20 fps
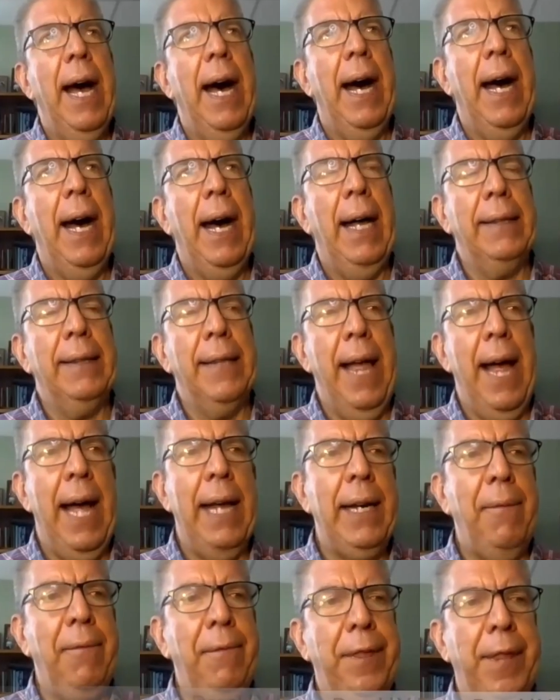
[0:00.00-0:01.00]
A
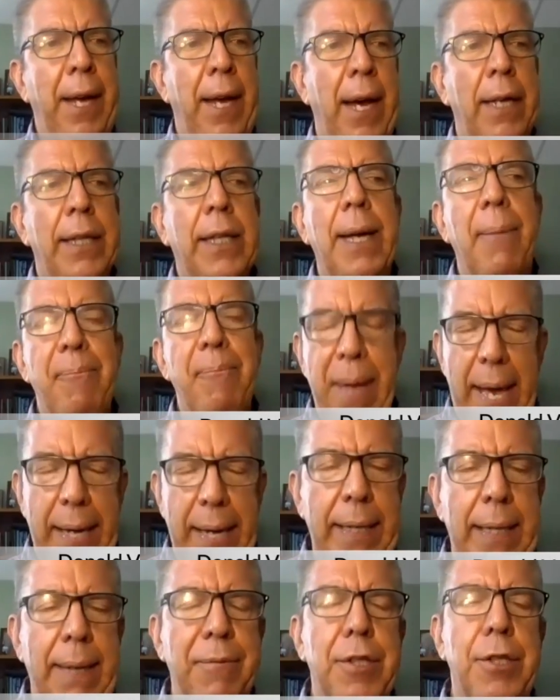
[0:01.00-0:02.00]
lot of the
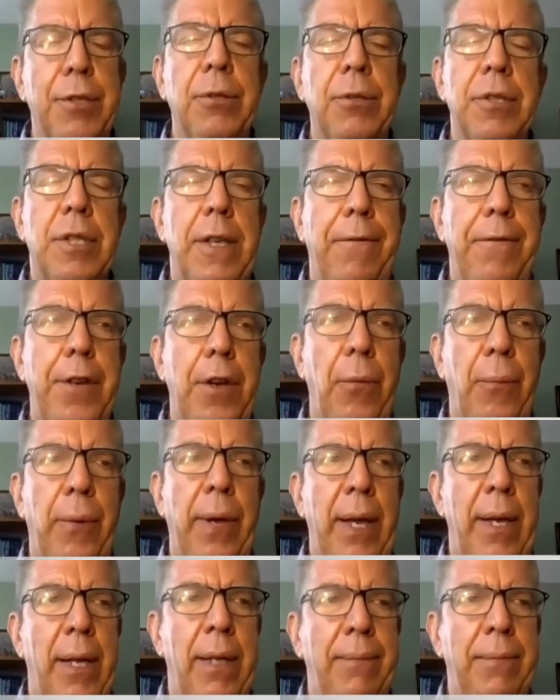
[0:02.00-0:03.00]
competitive tools, if you
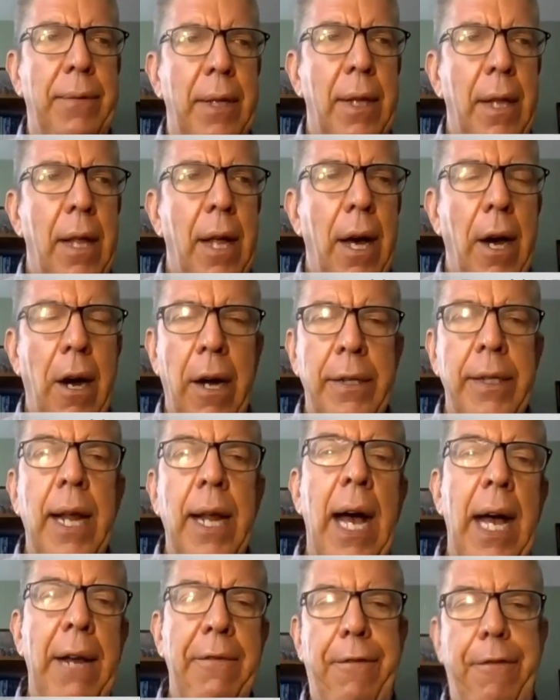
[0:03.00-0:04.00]
will, are
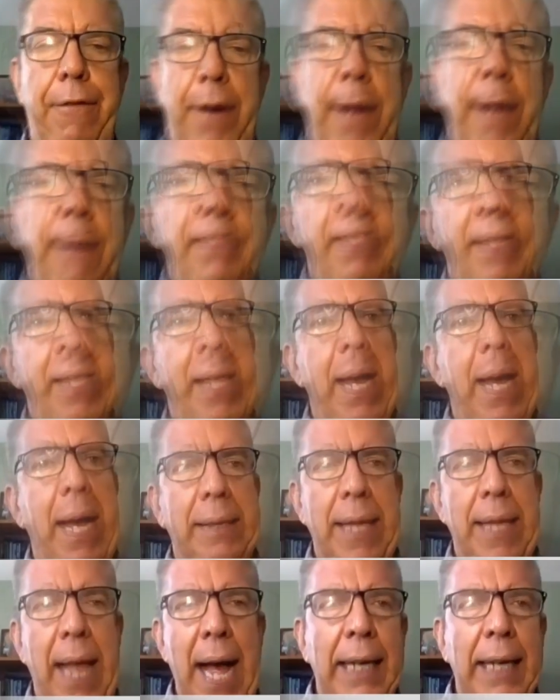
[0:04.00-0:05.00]
not free. A
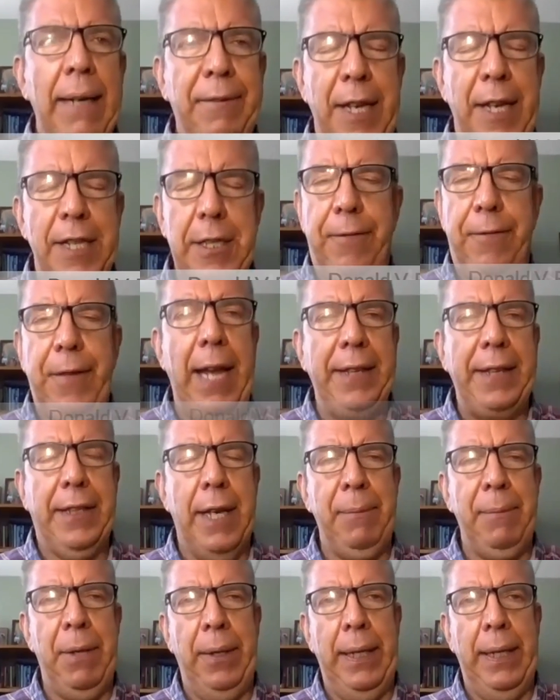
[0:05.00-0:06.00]
lot of these faith
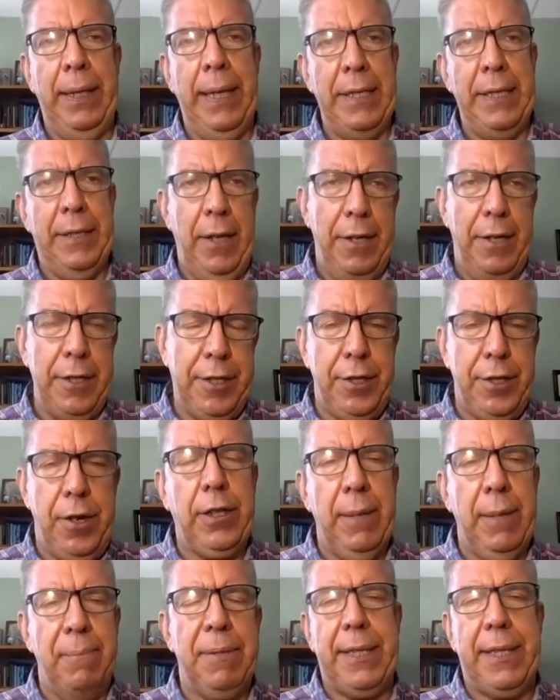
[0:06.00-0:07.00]
communities, their
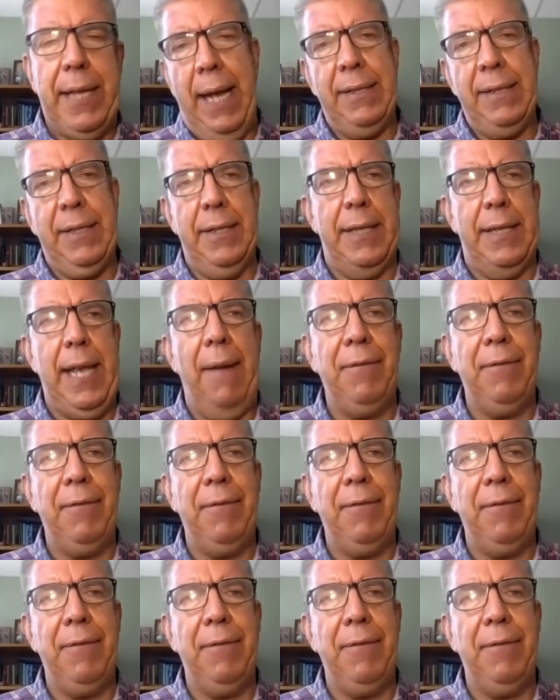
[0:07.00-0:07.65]
circumstances have